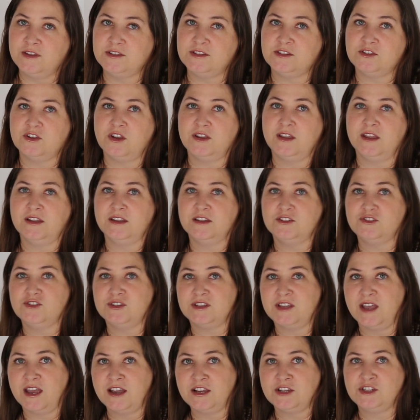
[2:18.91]
This is only an
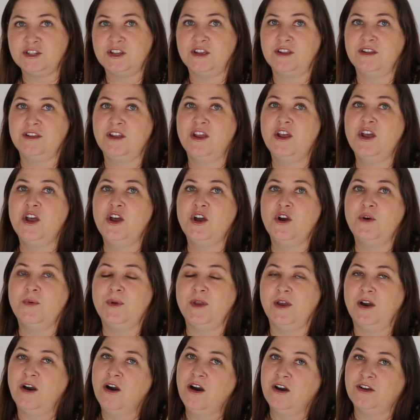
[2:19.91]
introduction.
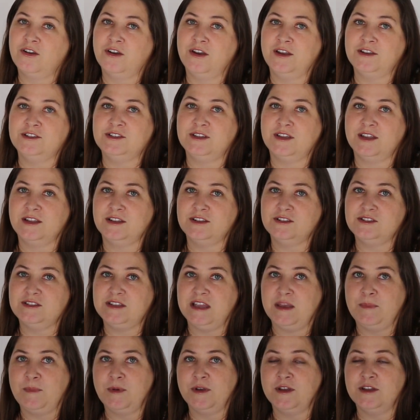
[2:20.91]
We are going to get
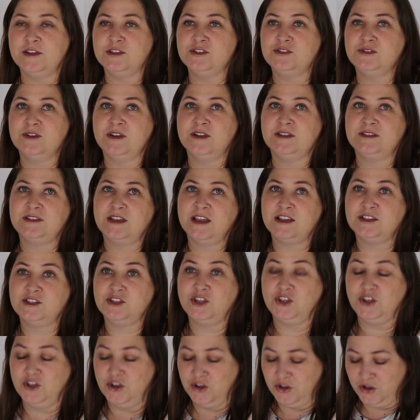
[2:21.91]
deeper into it as
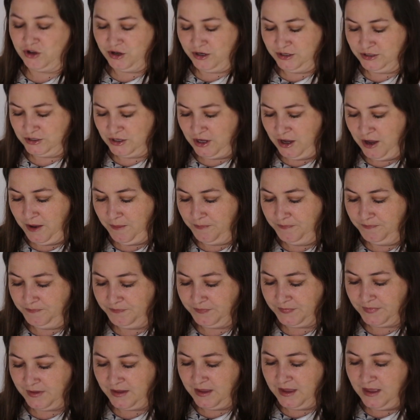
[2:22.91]
the year goes on.
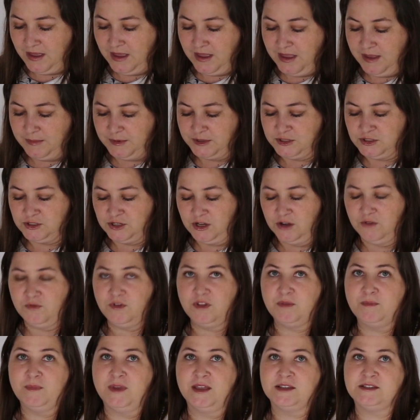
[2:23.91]
I'm going to start
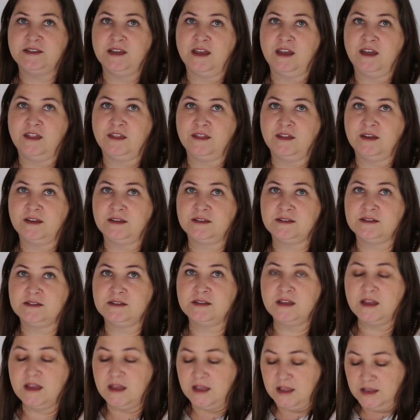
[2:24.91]
with
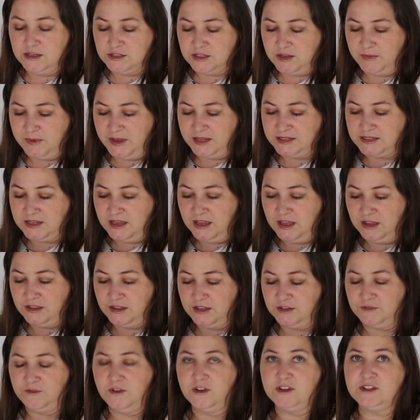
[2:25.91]
meta-ethics. So
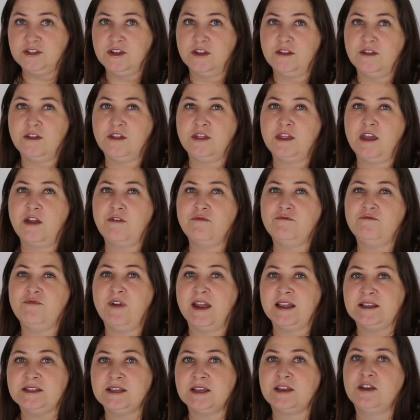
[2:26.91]
meta-ethics focuses on the
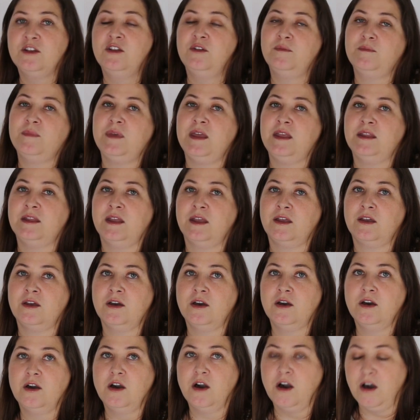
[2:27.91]
theoretical
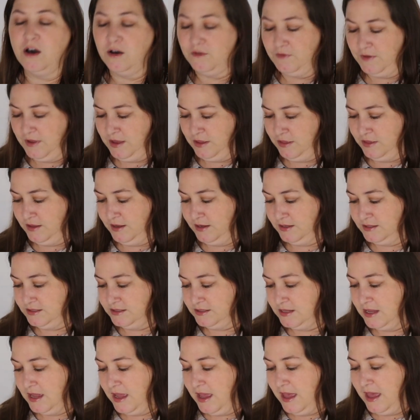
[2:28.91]
meaning of
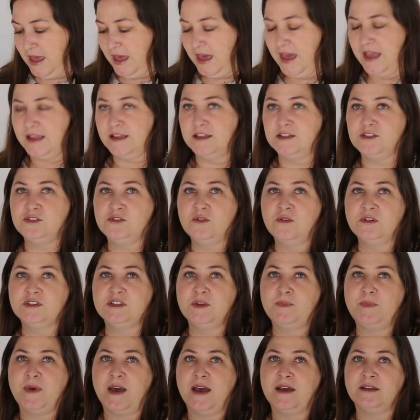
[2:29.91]
ethics, and it
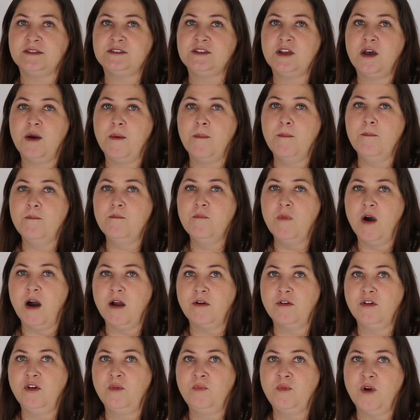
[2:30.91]
talks about
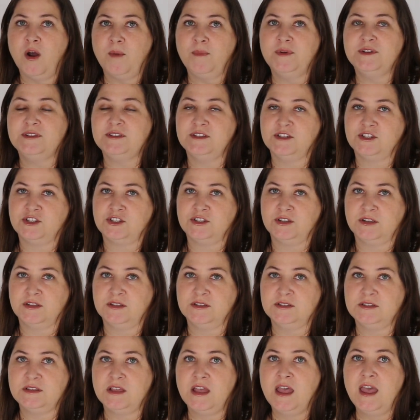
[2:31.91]
moral
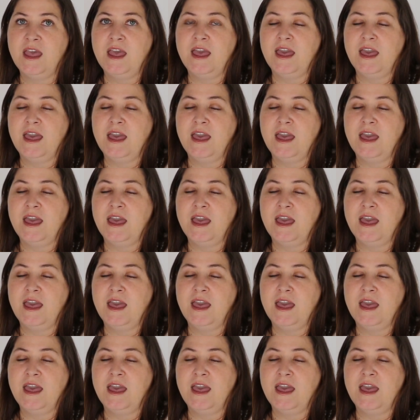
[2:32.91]
propositions.